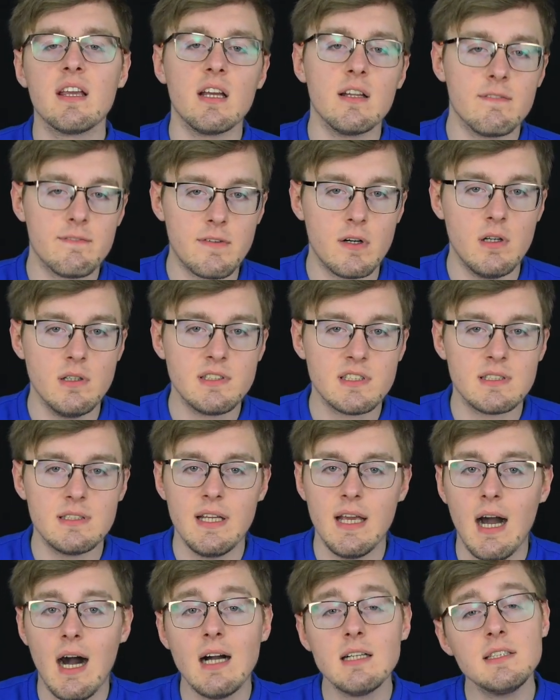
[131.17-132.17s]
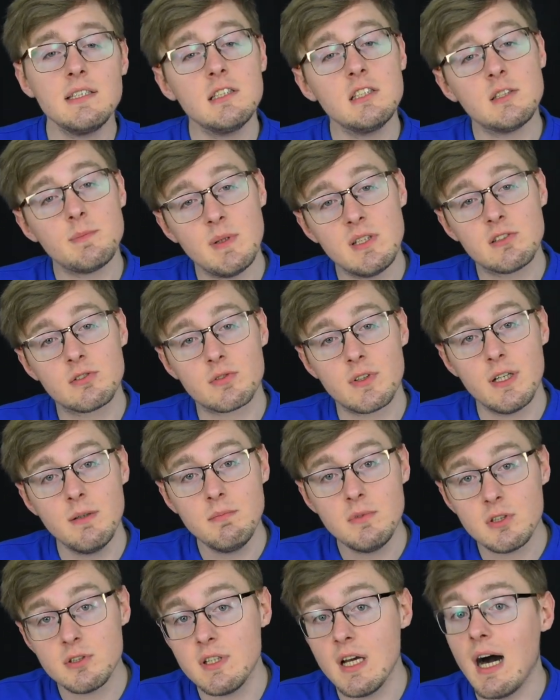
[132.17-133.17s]
converts the RTSP
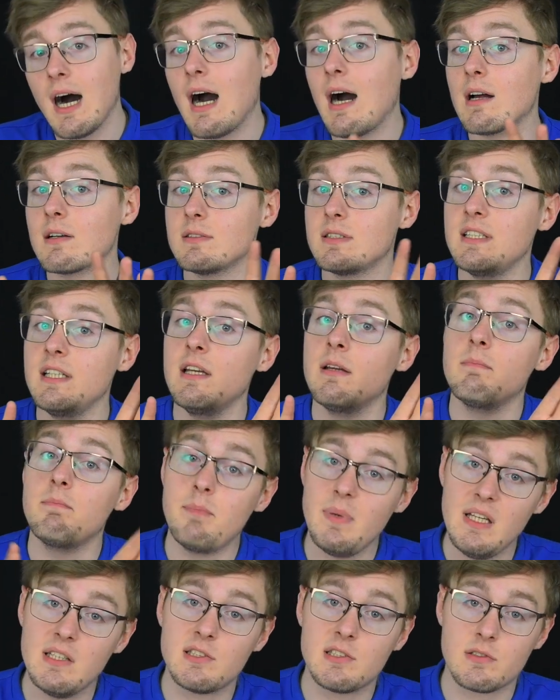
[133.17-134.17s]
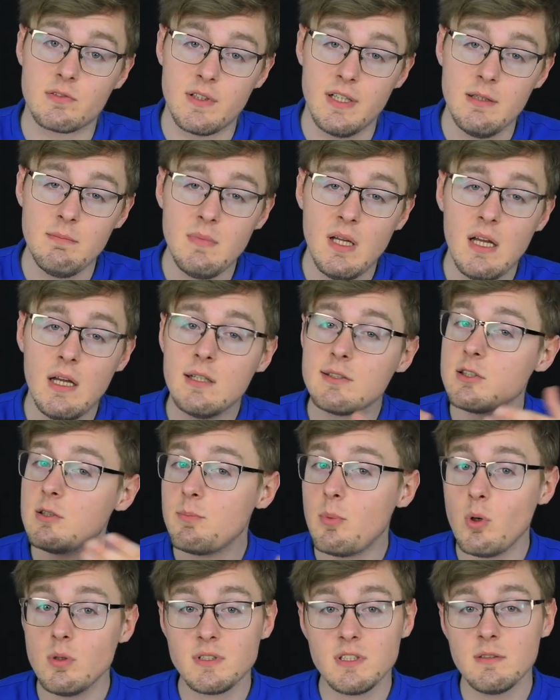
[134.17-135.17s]
stream to the RTMP stream
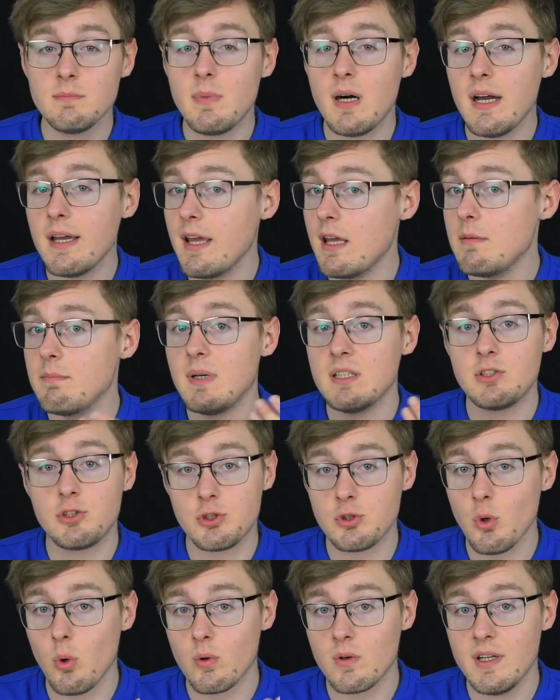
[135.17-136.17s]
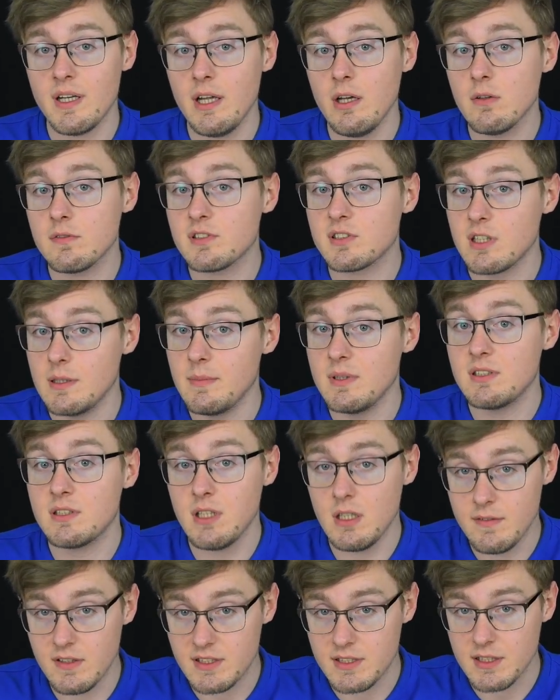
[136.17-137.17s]
supported by a majority of streaming
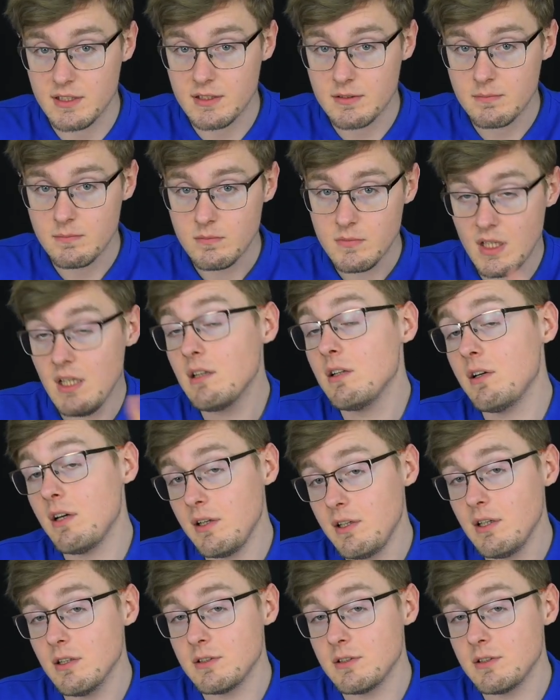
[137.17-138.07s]
services, including